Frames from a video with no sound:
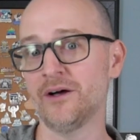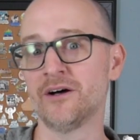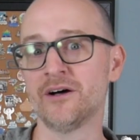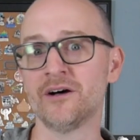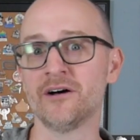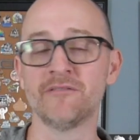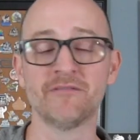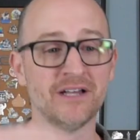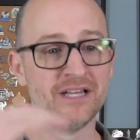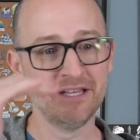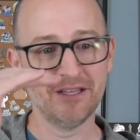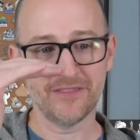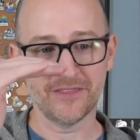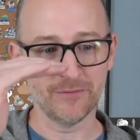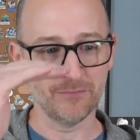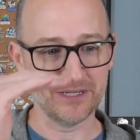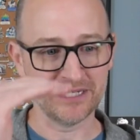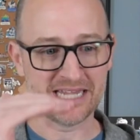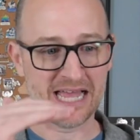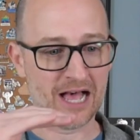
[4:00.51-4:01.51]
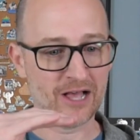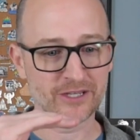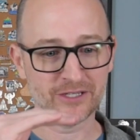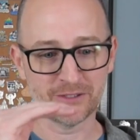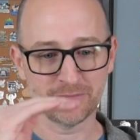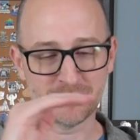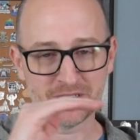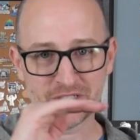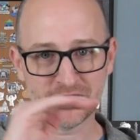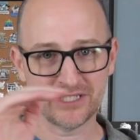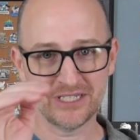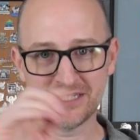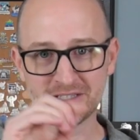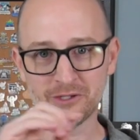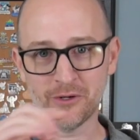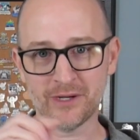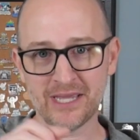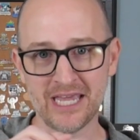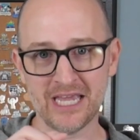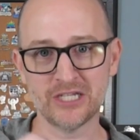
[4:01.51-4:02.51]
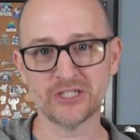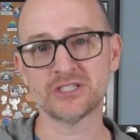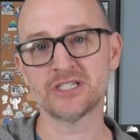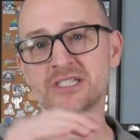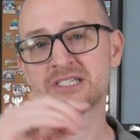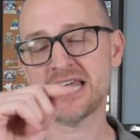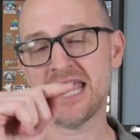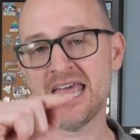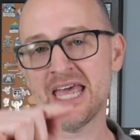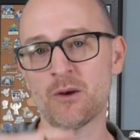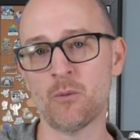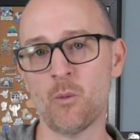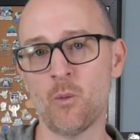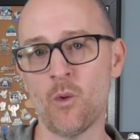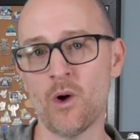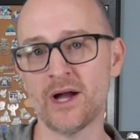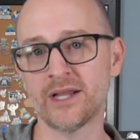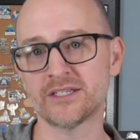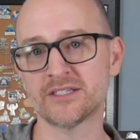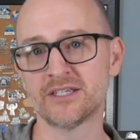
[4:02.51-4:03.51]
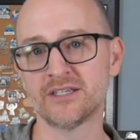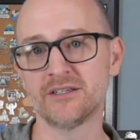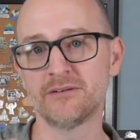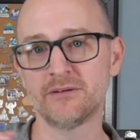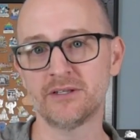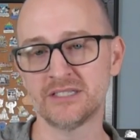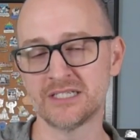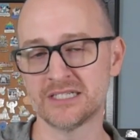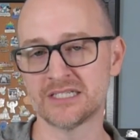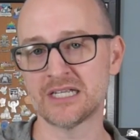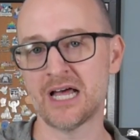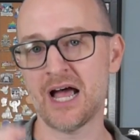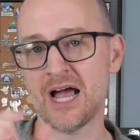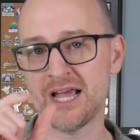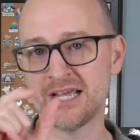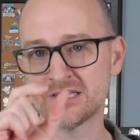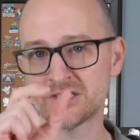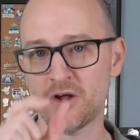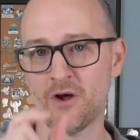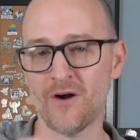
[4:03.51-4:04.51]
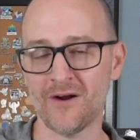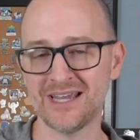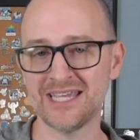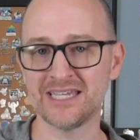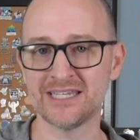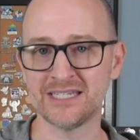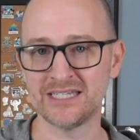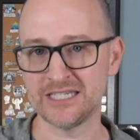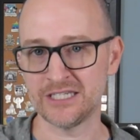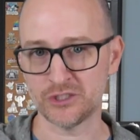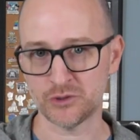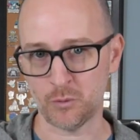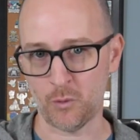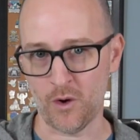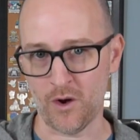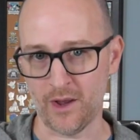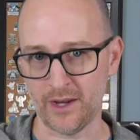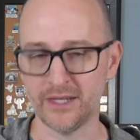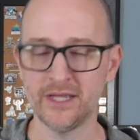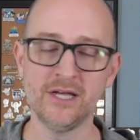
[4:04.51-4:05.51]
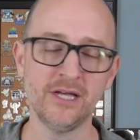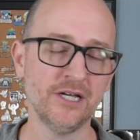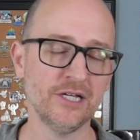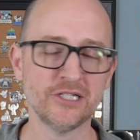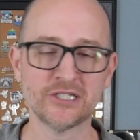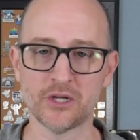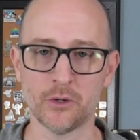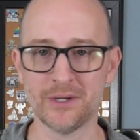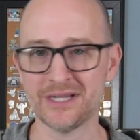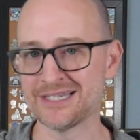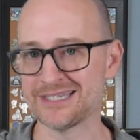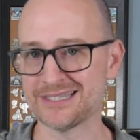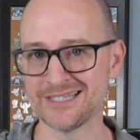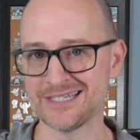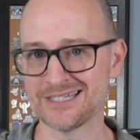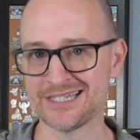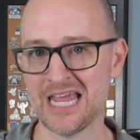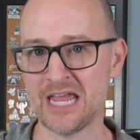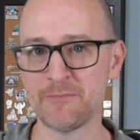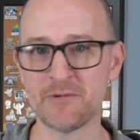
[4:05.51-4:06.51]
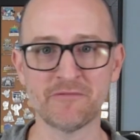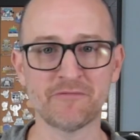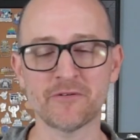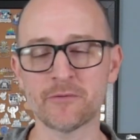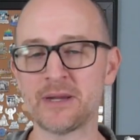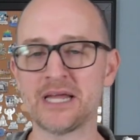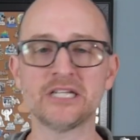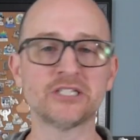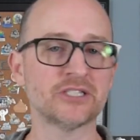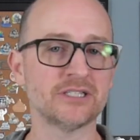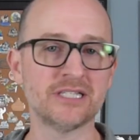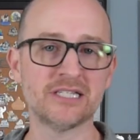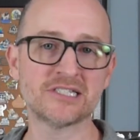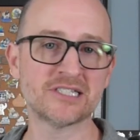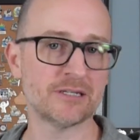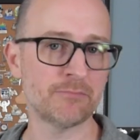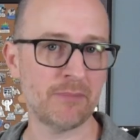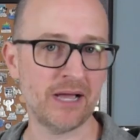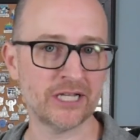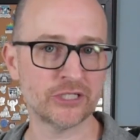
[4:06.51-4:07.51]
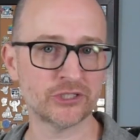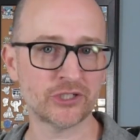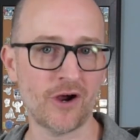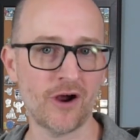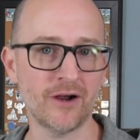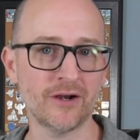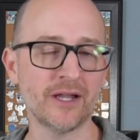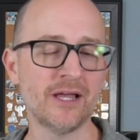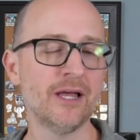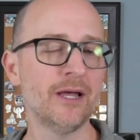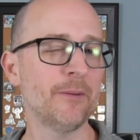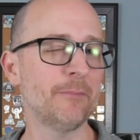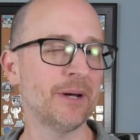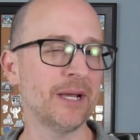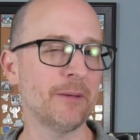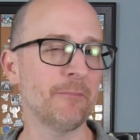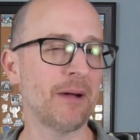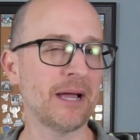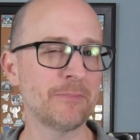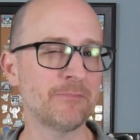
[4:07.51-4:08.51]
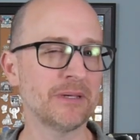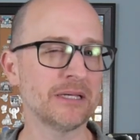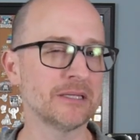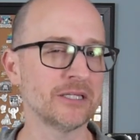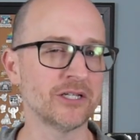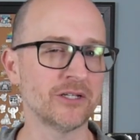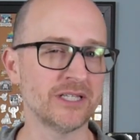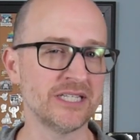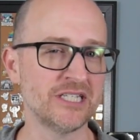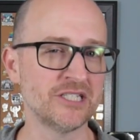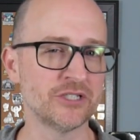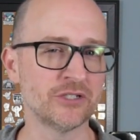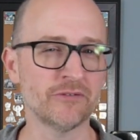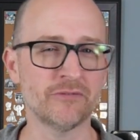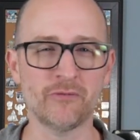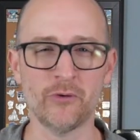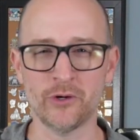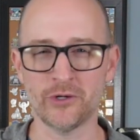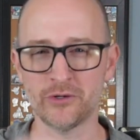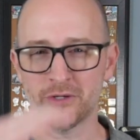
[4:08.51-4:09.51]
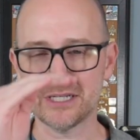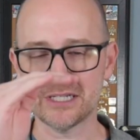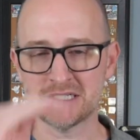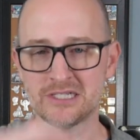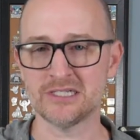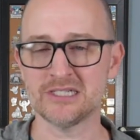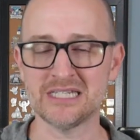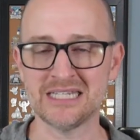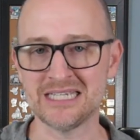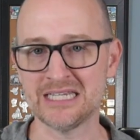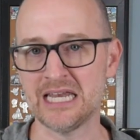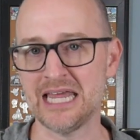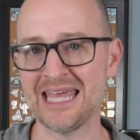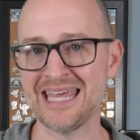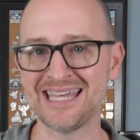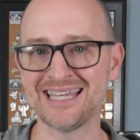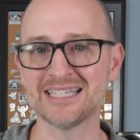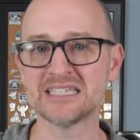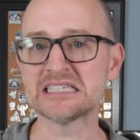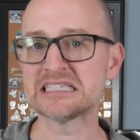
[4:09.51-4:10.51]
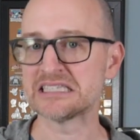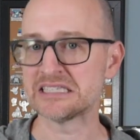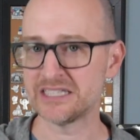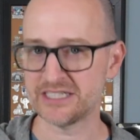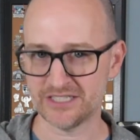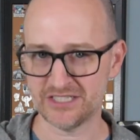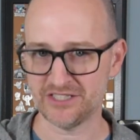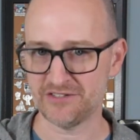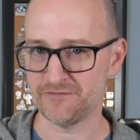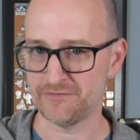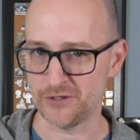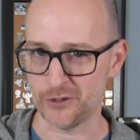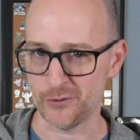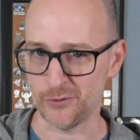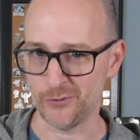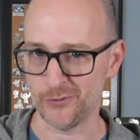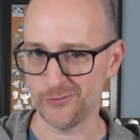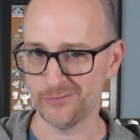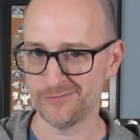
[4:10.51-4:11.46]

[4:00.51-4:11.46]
of the medallion machine locations and what designs are in each one. So it's the same information that's in my chart, but it might be a little easier for you because it's in a list view.